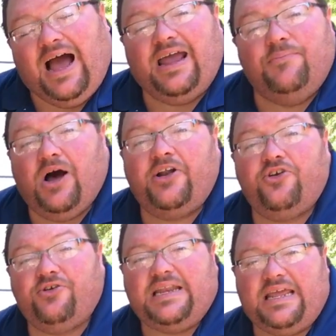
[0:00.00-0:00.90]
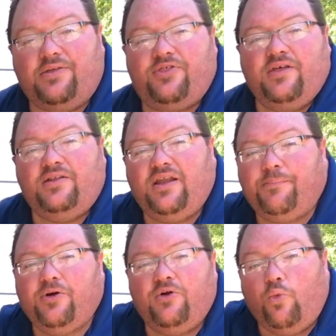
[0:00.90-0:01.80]
I am underneath
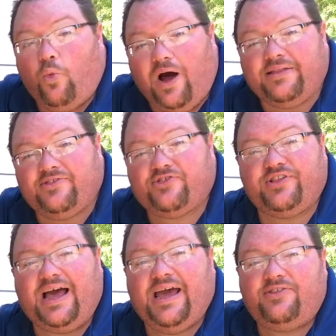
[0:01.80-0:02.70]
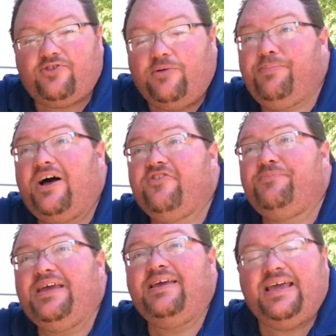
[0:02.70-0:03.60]
number one slide. So above
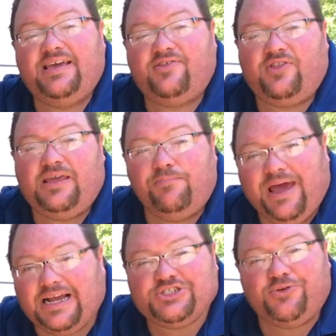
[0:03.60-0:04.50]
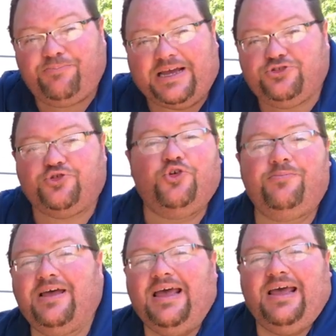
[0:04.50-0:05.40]
me is the master
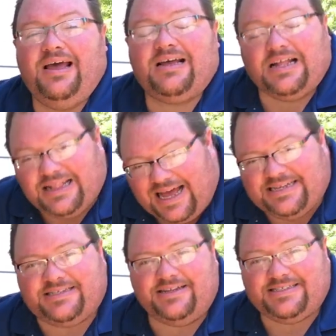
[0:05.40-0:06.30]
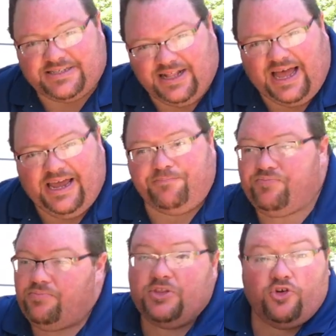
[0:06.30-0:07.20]
bedroom closet slide.
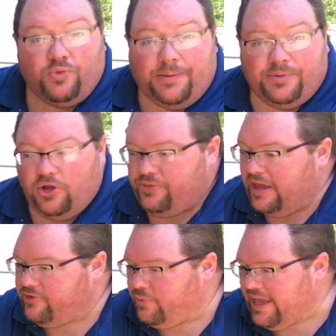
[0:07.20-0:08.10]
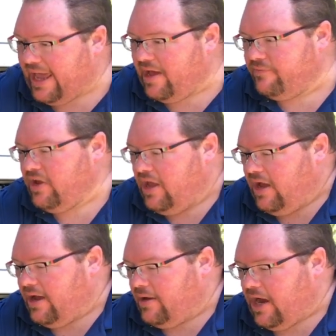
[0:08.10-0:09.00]
And so right below this, we have
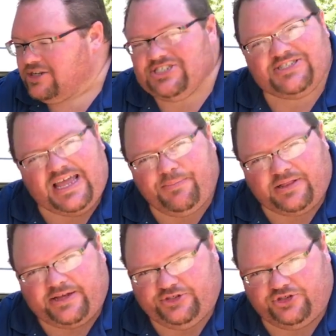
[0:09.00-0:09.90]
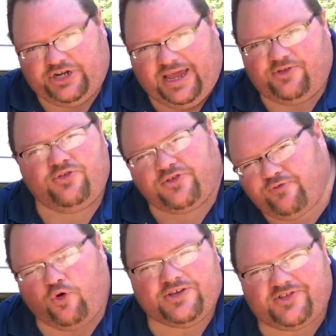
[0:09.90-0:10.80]
uh, our stabilizer jack. So there's
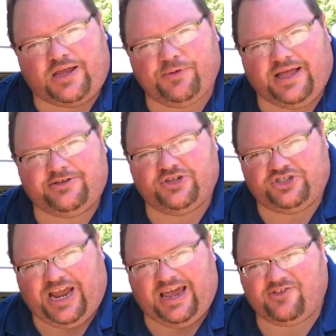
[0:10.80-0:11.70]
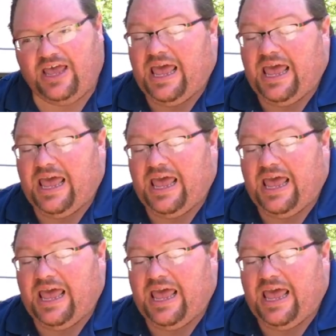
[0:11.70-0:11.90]
four stabilizer jacks,